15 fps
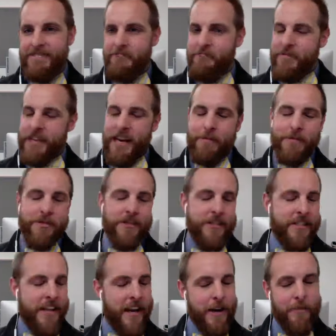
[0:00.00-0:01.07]
chemistry's
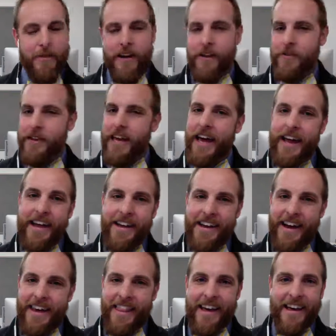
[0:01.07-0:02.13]
terrible, I don't get it."
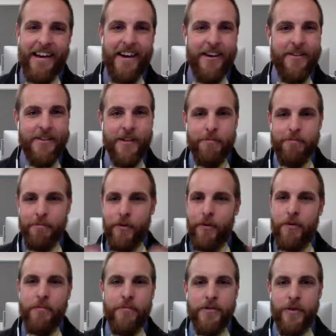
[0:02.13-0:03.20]
And then all of a sudden,
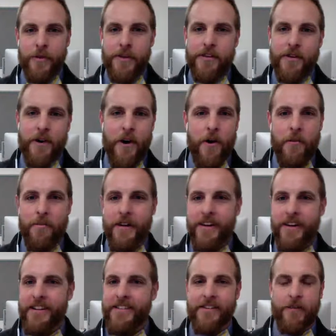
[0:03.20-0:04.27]
boom, doors are
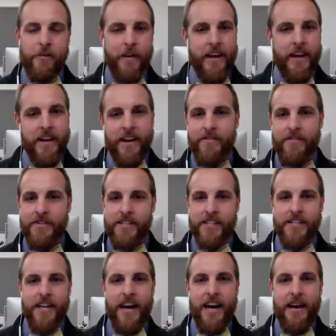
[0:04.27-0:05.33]
open, great
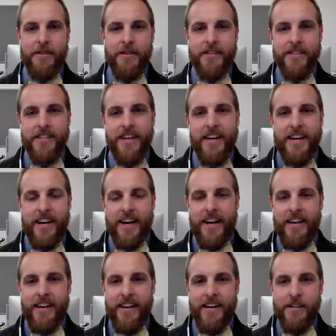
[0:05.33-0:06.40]
conversation happens,
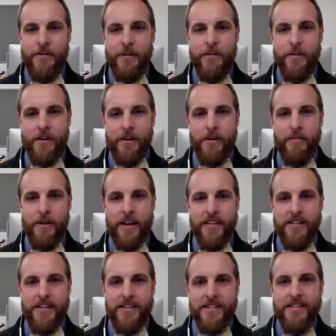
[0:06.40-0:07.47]
and it's really been a good
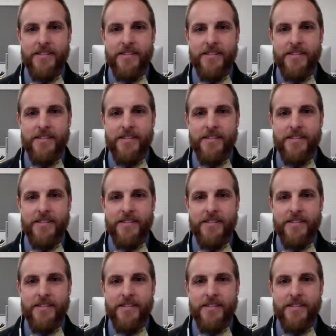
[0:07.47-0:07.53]
process.